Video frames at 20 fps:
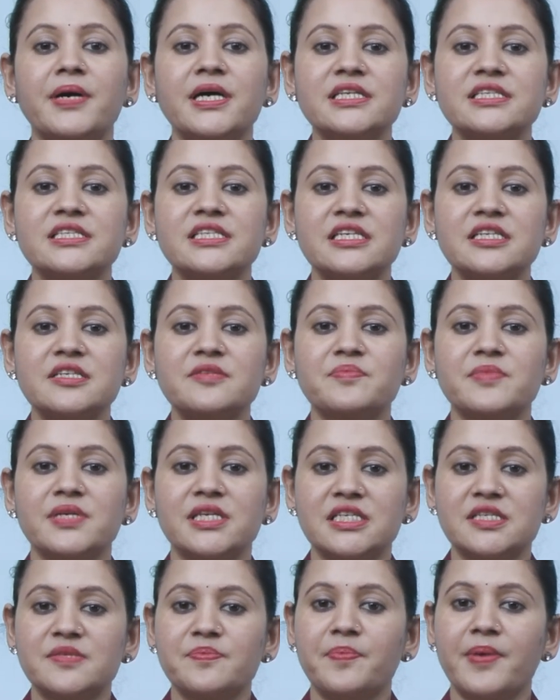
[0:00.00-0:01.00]
percent
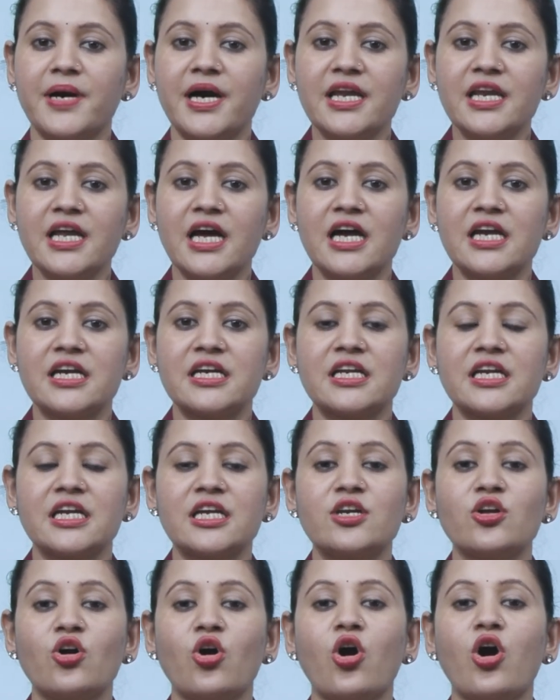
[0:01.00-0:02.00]
means per
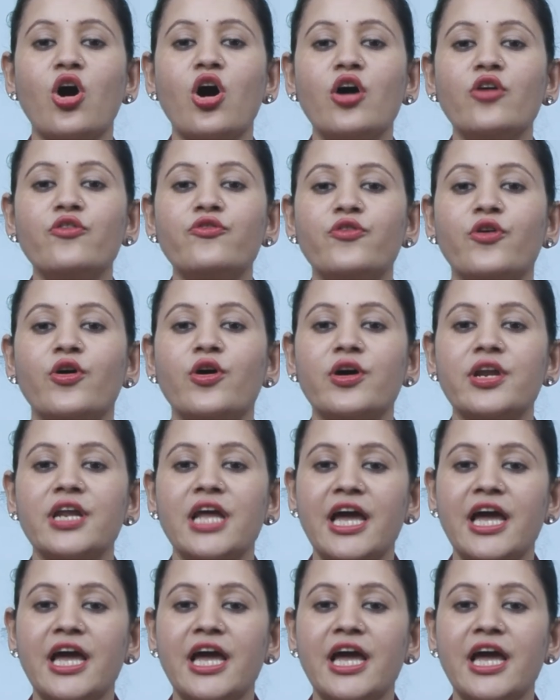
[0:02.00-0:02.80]
100 or for